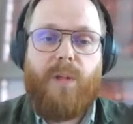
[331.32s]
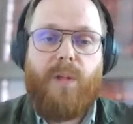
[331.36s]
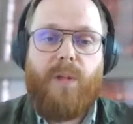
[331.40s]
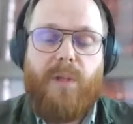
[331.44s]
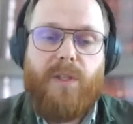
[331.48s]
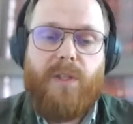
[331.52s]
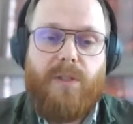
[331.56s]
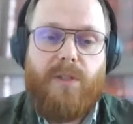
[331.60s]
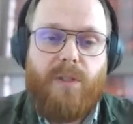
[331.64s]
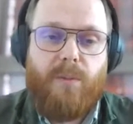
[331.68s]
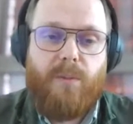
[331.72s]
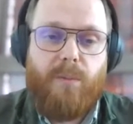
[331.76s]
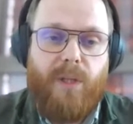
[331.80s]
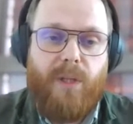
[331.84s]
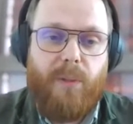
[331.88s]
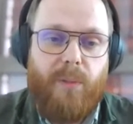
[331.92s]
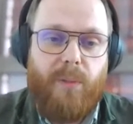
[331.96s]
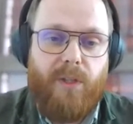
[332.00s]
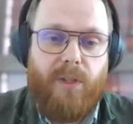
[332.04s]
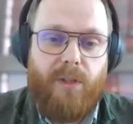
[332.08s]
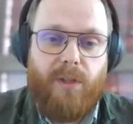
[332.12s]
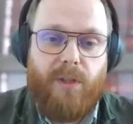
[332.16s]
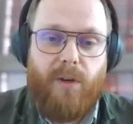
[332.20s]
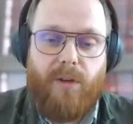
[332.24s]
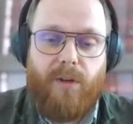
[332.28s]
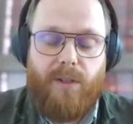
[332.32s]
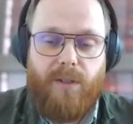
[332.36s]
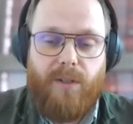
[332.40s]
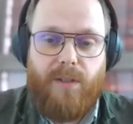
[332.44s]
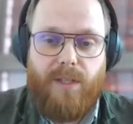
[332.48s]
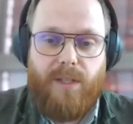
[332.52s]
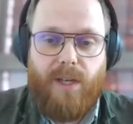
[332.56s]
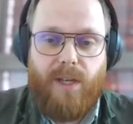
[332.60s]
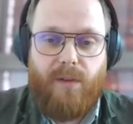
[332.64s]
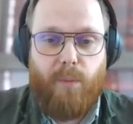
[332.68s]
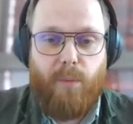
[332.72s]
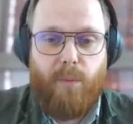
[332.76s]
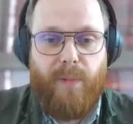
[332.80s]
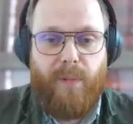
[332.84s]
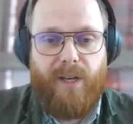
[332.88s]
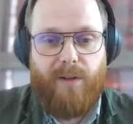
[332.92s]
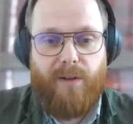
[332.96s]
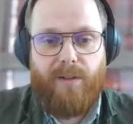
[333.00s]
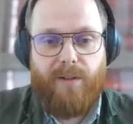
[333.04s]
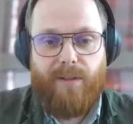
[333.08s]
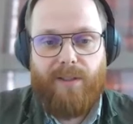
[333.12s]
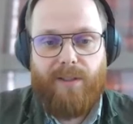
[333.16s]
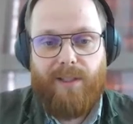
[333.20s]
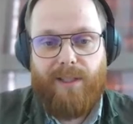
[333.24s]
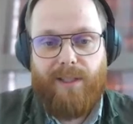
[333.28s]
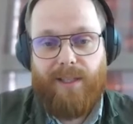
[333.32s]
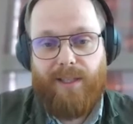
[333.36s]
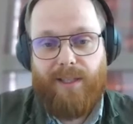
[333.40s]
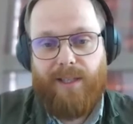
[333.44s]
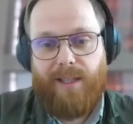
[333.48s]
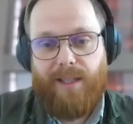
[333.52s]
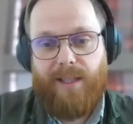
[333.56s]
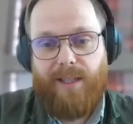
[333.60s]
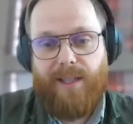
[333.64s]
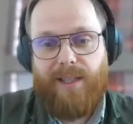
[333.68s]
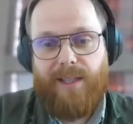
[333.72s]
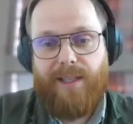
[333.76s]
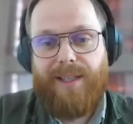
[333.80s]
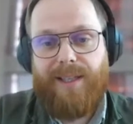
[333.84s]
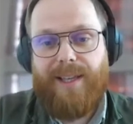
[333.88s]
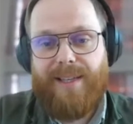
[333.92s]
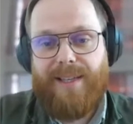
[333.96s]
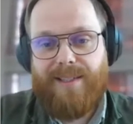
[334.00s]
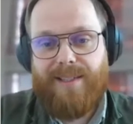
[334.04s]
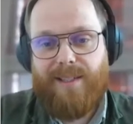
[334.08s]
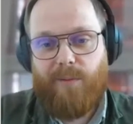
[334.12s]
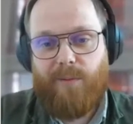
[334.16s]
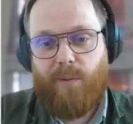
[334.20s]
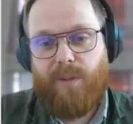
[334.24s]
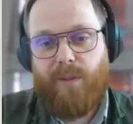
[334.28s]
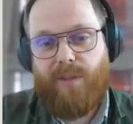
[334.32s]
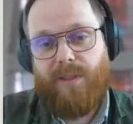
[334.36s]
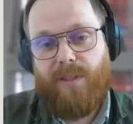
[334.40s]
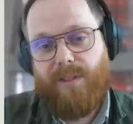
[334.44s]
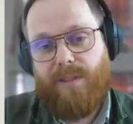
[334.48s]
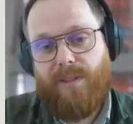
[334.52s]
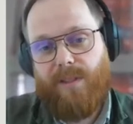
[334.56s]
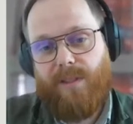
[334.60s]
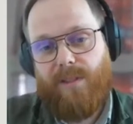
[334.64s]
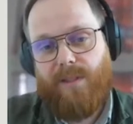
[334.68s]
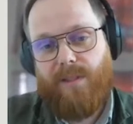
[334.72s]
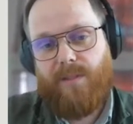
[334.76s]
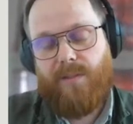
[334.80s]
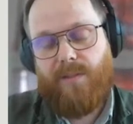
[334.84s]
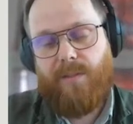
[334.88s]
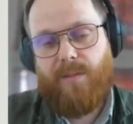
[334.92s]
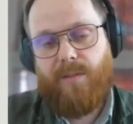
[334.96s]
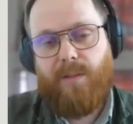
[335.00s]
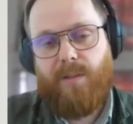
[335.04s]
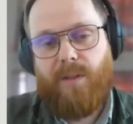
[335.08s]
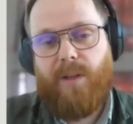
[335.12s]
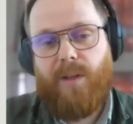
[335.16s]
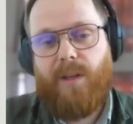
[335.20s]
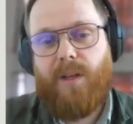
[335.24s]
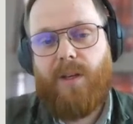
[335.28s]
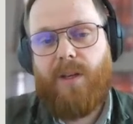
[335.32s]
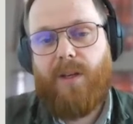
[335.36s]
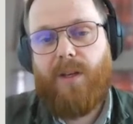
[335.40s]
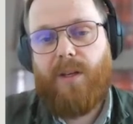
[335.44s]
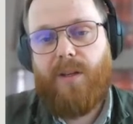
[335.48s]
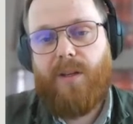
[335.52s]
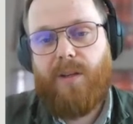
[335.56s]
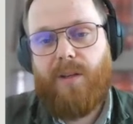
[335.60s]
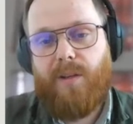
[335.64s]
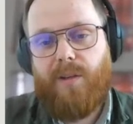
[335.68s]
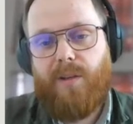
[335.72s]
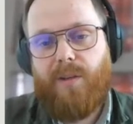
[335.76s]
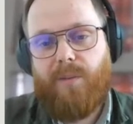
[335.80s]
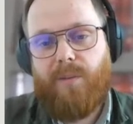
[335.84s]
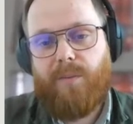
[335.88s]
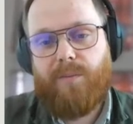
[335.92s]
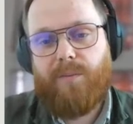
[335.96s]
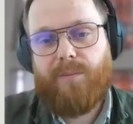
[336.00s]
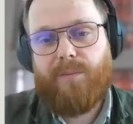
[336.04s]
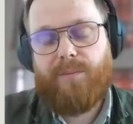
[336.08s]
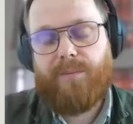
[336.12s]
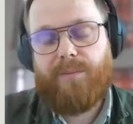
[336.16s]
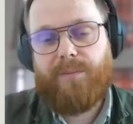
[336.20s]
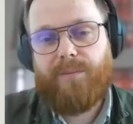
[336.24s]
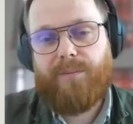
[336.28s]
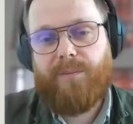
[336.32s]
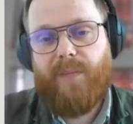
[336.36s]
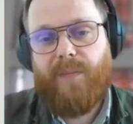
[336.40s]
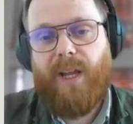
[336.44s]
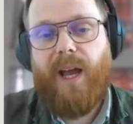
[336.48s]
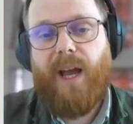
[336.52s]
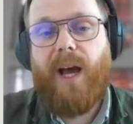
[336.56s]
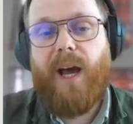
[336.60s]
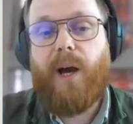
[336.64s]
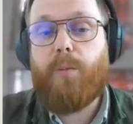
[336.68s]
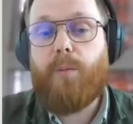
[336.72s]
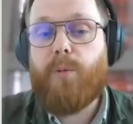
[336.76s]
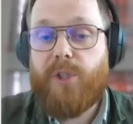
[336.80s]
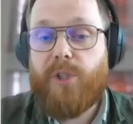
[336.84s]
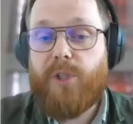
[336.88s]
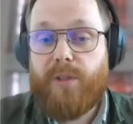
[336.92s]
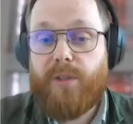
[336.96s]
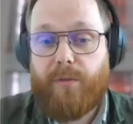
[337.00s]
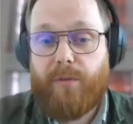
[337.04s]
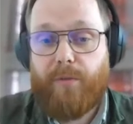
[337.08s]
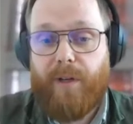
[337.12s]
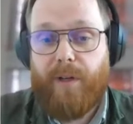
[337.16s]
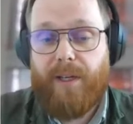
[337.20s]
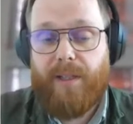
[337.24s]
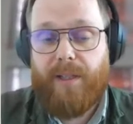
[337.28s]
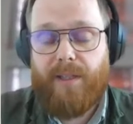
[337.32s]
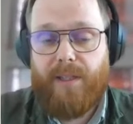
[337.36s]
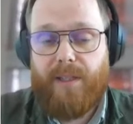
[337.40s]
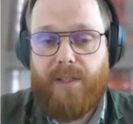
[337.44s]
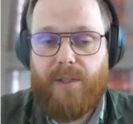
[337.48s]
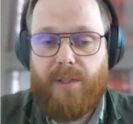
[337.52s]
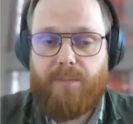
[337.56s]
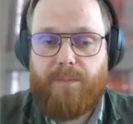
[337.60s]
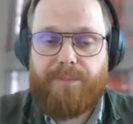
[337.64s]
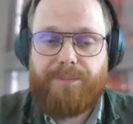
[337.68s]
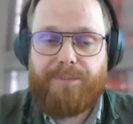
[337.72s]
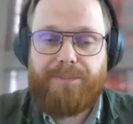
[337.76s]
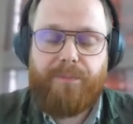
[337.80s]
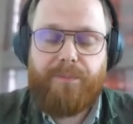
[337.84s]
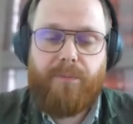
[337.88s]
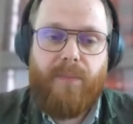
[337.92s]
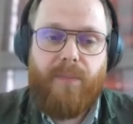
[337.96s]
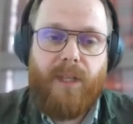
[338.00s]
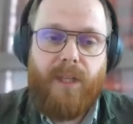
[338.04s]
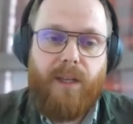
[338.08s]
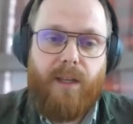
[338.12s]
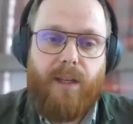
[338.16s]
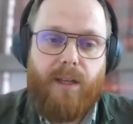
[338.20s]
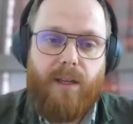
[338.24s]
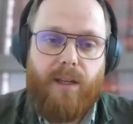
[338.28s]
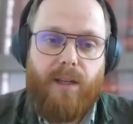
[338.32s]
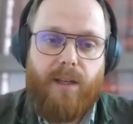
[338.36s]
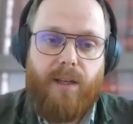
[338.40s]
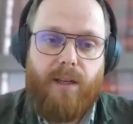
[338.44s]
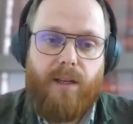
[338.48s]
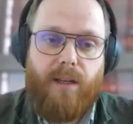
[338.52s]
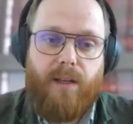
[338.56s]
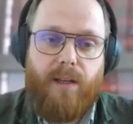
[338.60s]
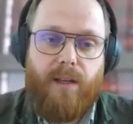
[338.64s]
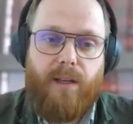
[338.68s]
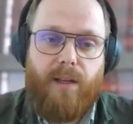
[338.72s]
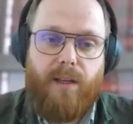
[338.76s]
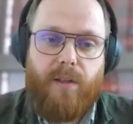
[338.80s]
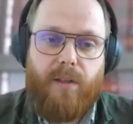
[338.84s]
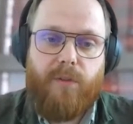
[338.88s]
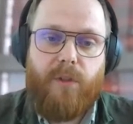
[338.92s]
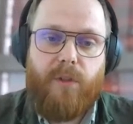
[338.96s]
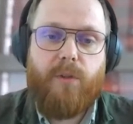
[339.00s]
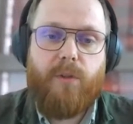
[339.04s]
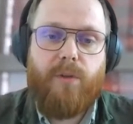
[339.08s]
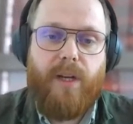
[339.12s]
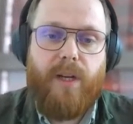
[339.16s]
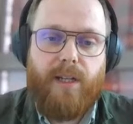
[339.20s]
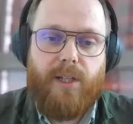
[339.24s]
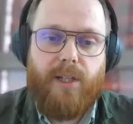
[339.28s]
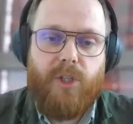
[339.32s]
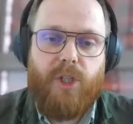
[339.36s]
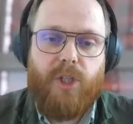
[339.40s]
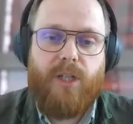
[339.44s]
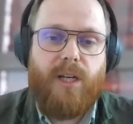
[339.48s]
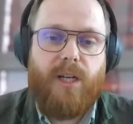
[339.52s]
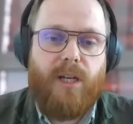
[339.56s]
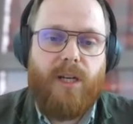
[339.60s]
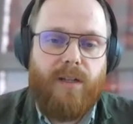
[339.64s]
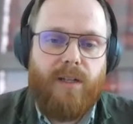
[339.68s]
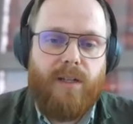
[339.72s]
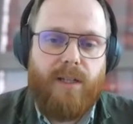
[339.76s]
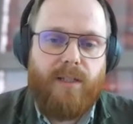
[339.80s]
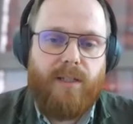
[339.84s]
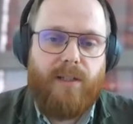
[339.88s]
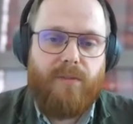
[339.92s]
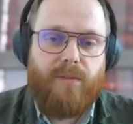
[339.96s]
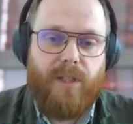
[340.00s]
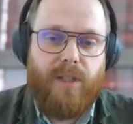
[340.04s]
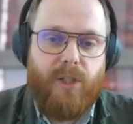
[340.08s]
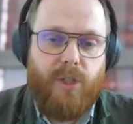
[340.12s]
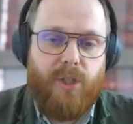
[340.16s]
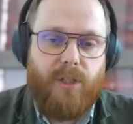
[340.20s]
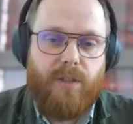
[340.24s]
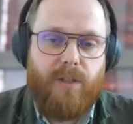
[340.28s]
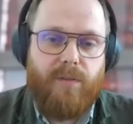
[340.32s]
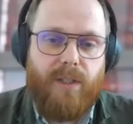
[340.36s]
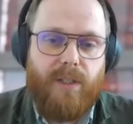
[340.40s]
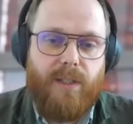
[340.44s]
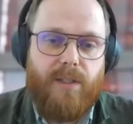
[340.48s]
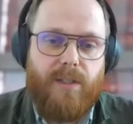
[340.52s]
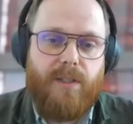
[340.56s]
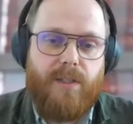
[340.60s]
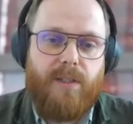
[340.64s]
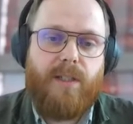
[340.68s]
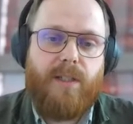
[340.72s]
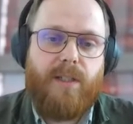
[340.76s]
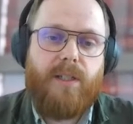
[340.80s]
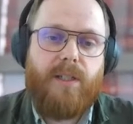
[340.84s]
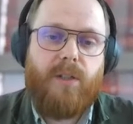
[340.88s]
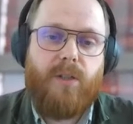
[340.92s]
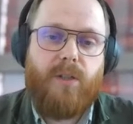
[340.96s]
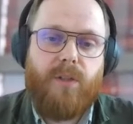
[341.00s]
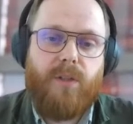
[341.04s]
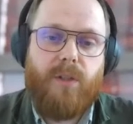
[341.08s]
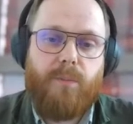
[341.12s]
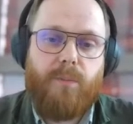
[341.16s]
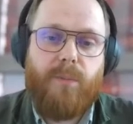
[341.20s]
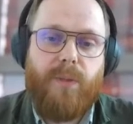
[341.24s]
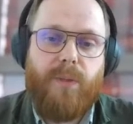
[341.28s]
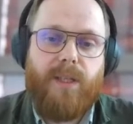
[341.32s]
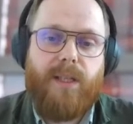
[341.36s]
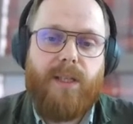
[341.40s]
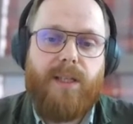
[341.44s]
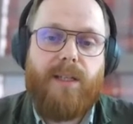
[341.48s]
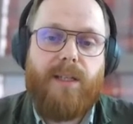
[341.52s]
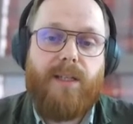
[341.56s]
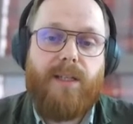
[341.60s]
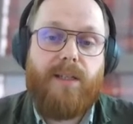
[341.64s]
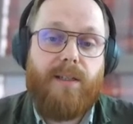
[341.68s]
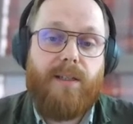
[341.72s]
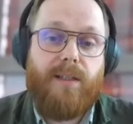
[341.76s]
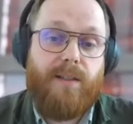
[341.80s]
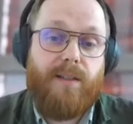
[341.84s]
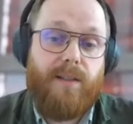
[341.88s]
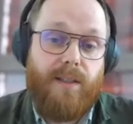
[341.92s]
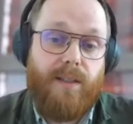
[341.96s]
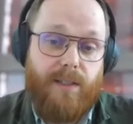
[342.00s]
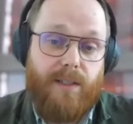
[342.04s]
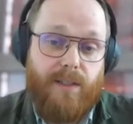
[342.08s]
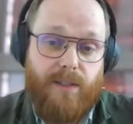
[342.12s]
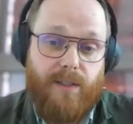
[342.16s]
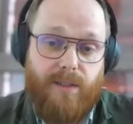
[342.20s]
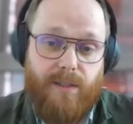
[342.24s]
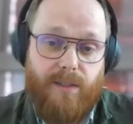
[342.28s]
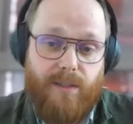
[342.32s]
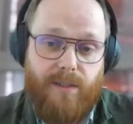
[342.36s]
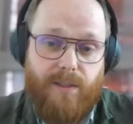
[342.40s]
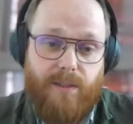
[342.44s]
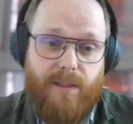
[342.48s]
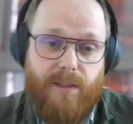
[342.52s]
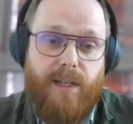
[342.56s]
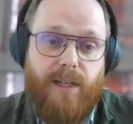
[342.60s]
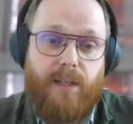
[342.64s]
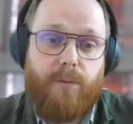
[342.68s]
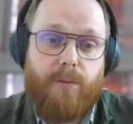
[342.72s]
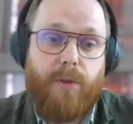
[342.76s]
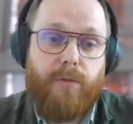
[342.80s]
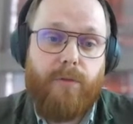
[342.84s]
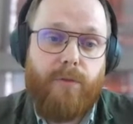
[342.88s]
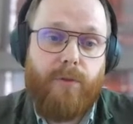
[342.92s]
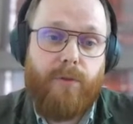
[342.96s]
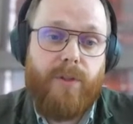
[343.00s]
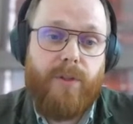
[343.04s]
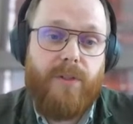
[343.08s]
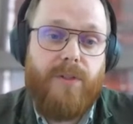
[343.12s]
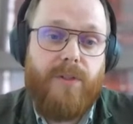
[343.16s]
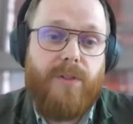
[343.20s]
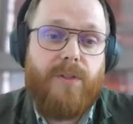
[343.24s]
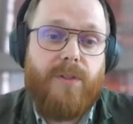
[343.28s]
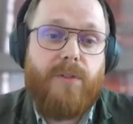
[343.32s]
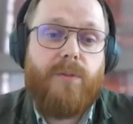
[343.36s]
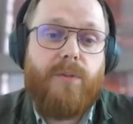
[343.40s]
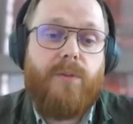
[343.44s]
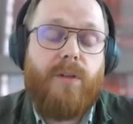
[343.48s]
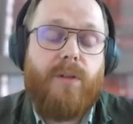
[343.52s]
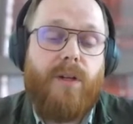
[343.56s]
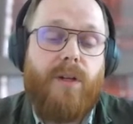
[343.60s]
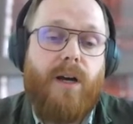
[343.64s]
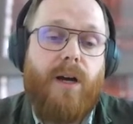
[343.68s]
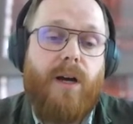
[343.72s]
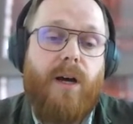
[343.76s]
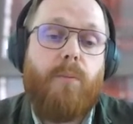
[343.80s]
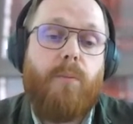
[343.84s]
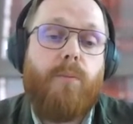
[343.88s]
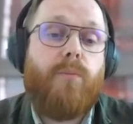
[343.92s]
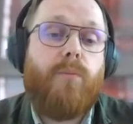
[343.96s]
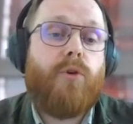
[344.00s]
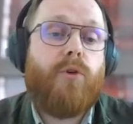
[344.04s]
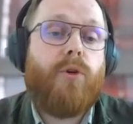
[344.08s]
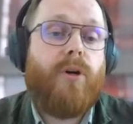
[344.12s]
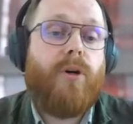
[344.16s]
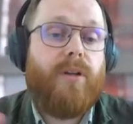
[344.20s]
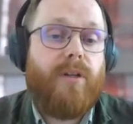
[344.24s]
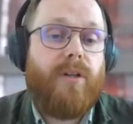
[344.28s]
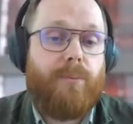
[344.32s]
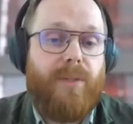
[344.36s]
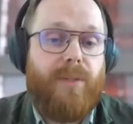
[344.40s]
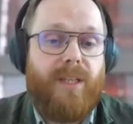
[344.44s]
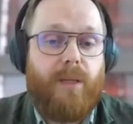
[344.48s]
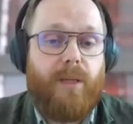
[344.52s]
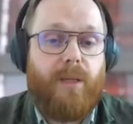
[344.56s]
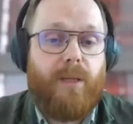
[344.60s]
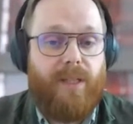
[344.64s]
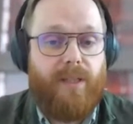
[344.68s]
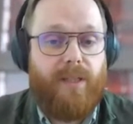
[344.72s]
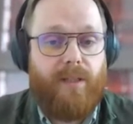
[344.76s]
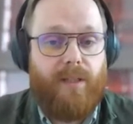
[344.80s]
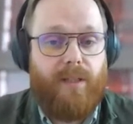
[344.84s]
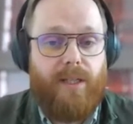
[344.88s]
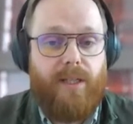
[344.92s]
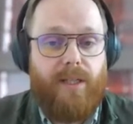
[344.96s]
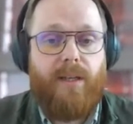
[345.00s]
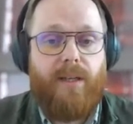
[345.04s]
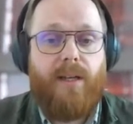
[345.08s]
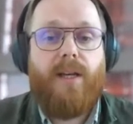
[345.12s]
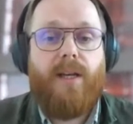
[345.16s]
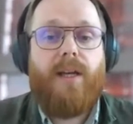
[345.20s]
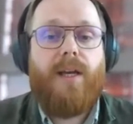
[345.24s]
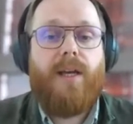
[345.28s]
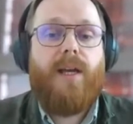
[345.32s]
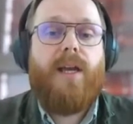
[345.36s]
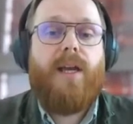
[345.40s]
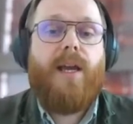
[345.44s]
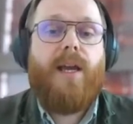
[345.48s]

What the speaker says: maybe some people in the audience have a better guess at what this is, how we should define this. If you create a generic definition of this, it could be this, that it refers to broad applicability